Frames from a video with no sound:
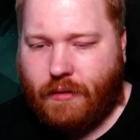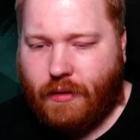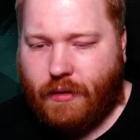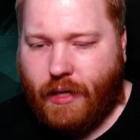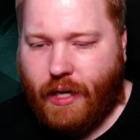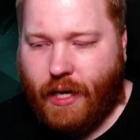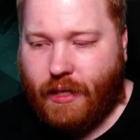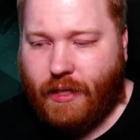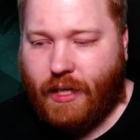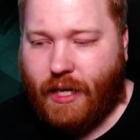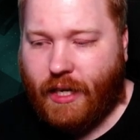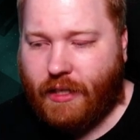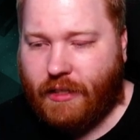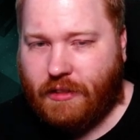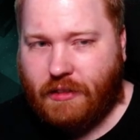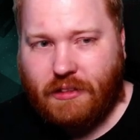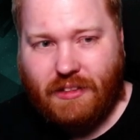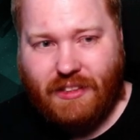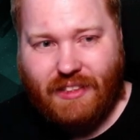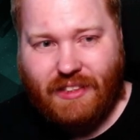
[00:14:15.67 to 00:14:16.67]
And like,
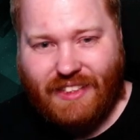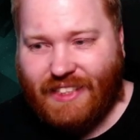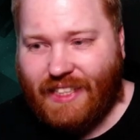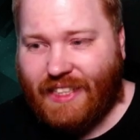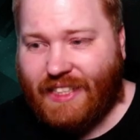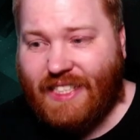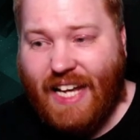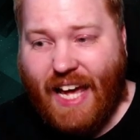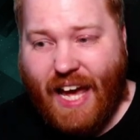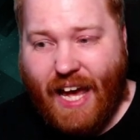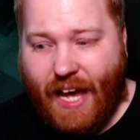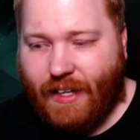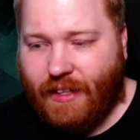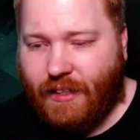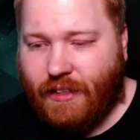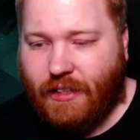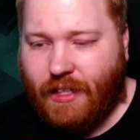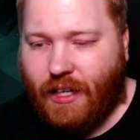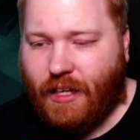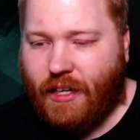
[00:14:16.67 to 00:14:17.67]
the
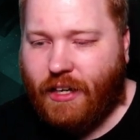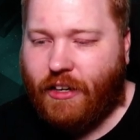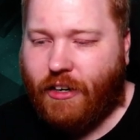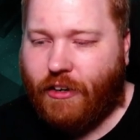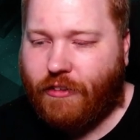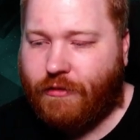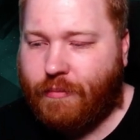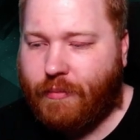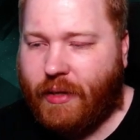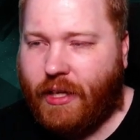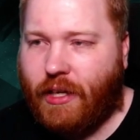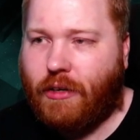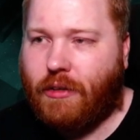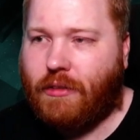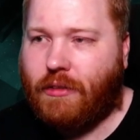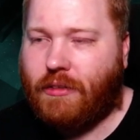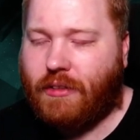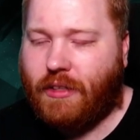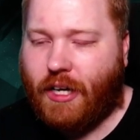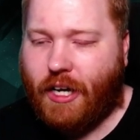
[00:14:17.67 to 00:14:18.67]
tan color of
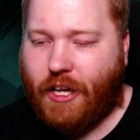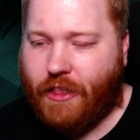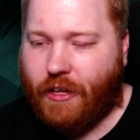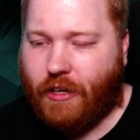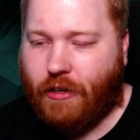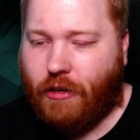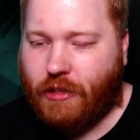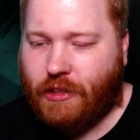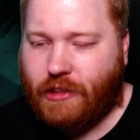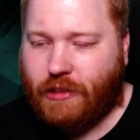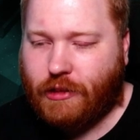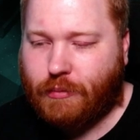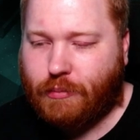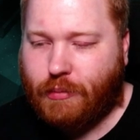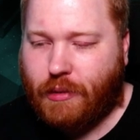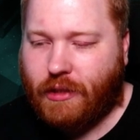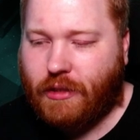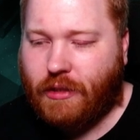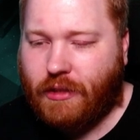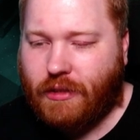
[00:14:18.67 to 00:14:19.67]
Mio, I think also looks
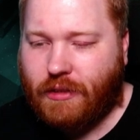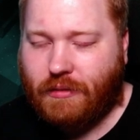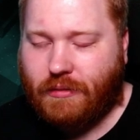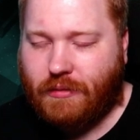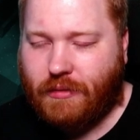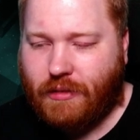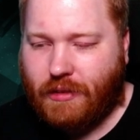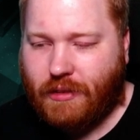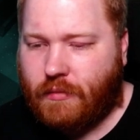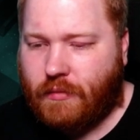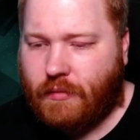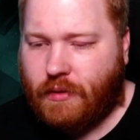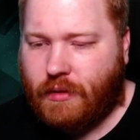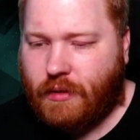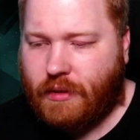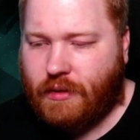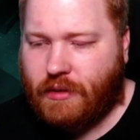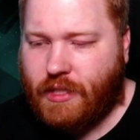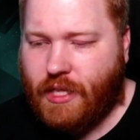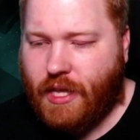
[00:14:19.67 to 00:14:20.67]
pretty good.
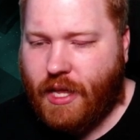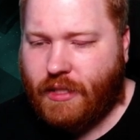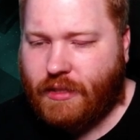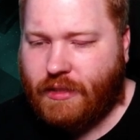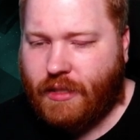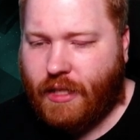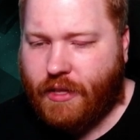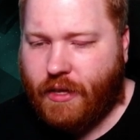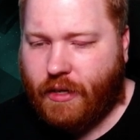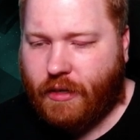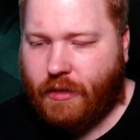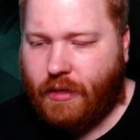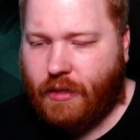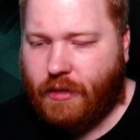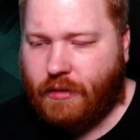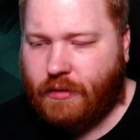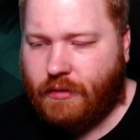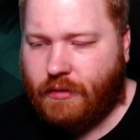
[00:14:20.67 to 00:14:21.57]
And there's the other girl.